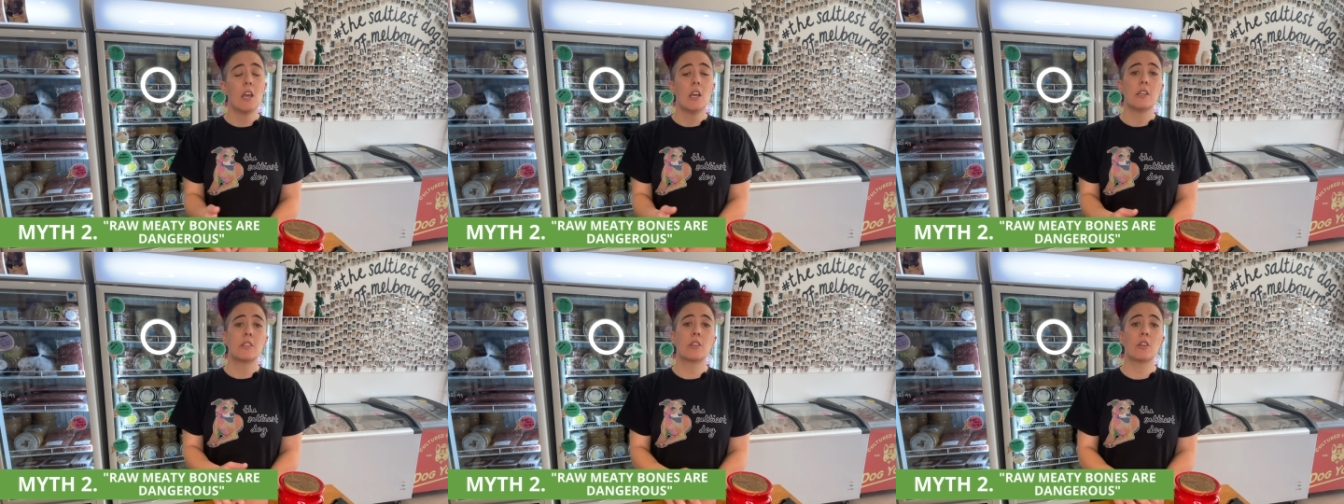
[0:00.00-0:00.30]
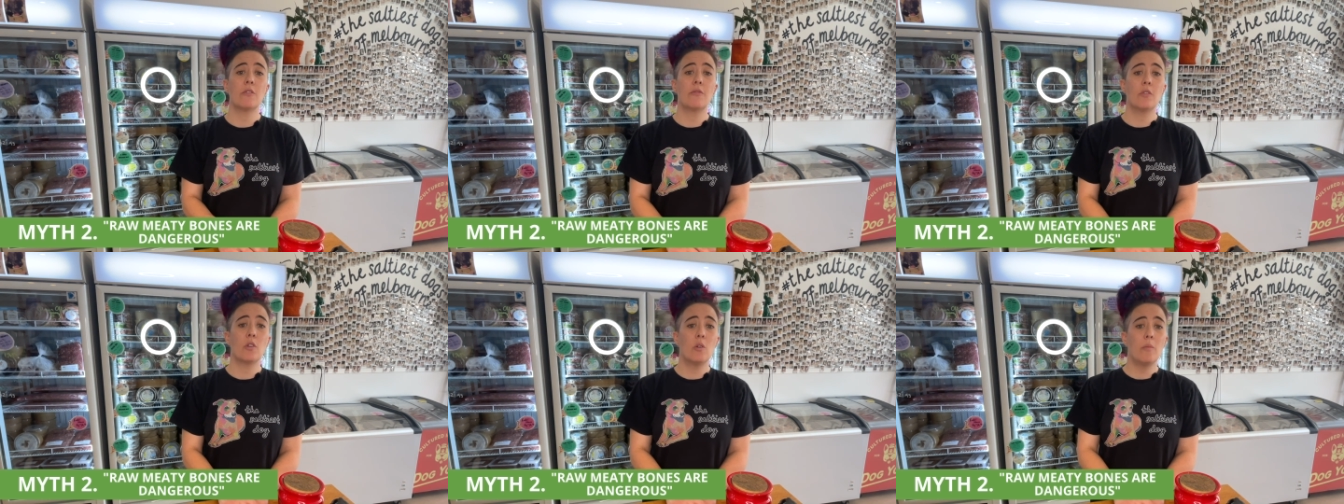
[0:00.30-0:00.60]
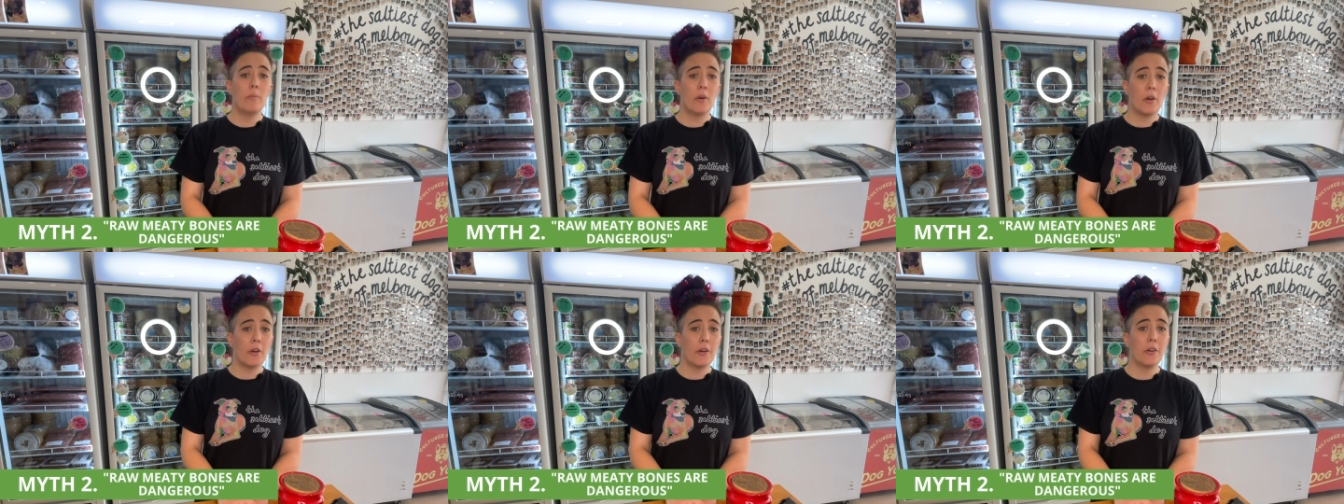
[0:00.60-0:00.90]
So if your
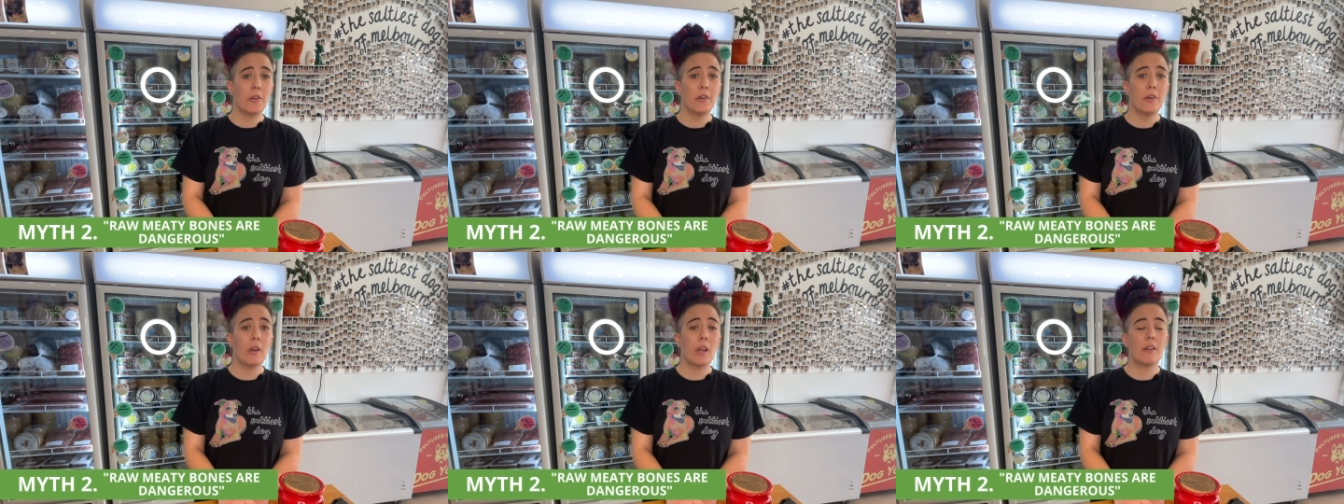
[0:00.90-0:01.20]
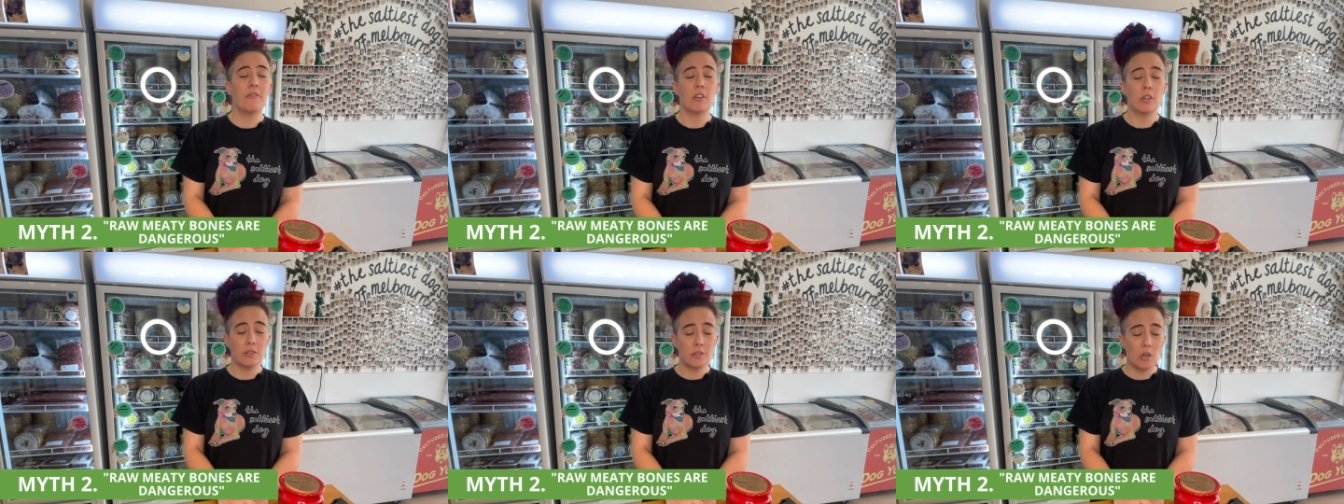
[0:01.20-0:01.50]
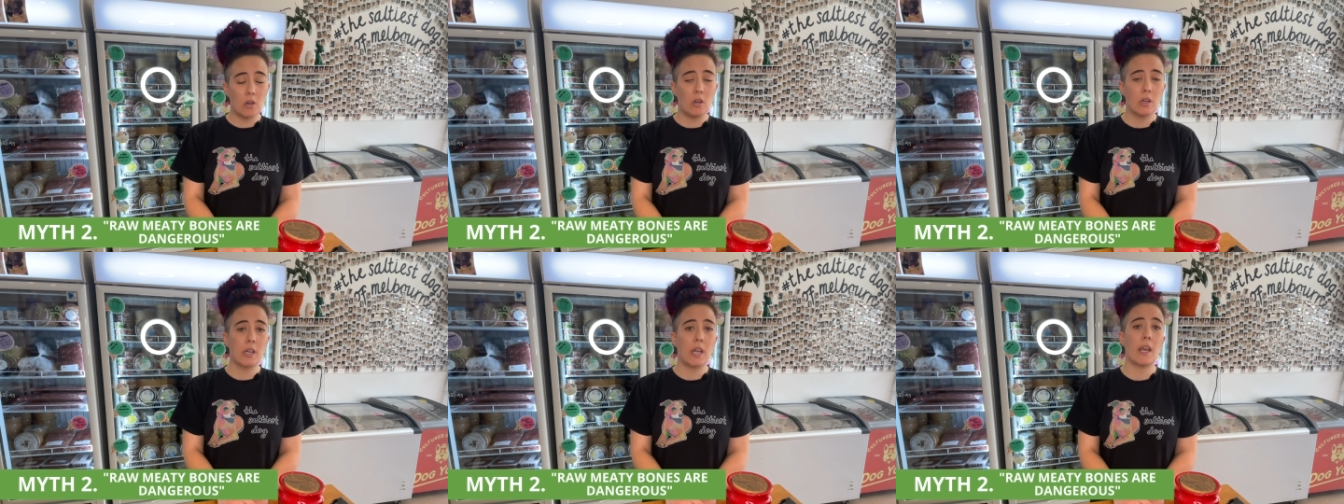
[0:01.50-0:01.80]
bone, if your
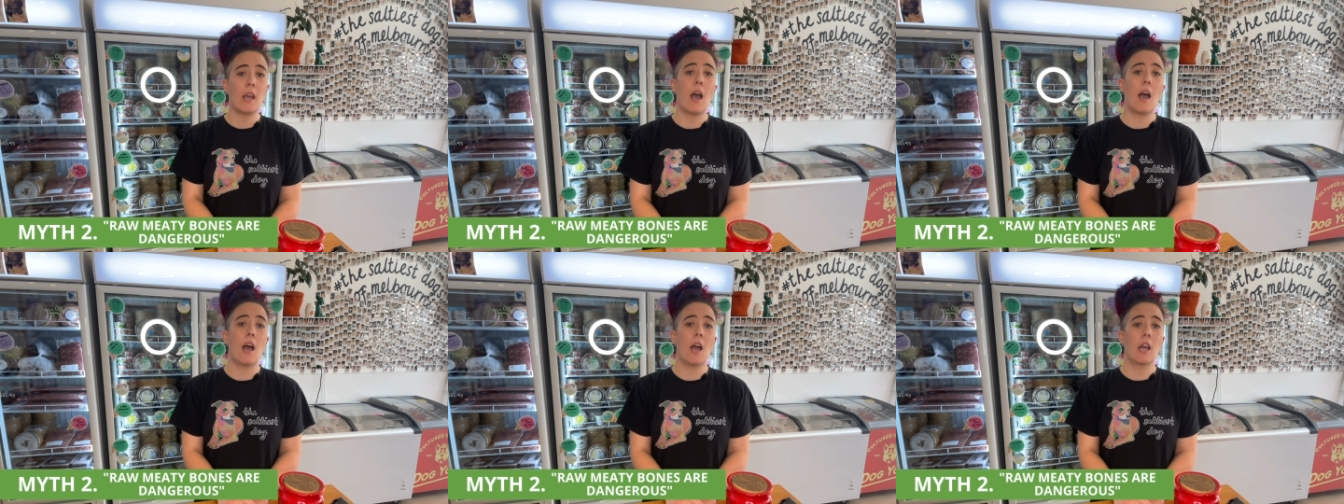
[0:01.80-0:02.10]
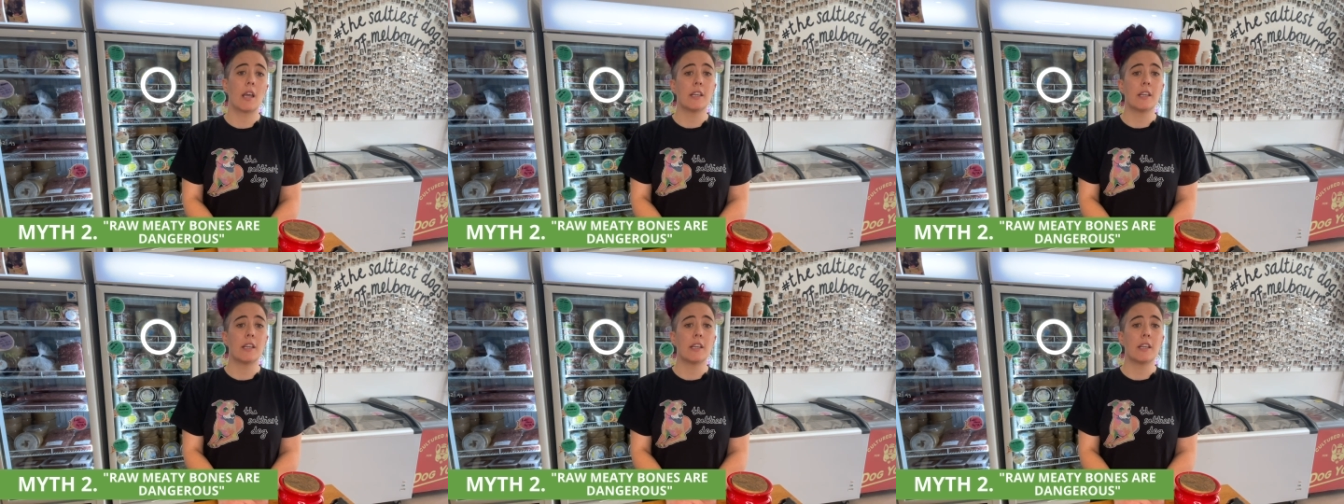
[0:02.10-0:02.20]
dog uh,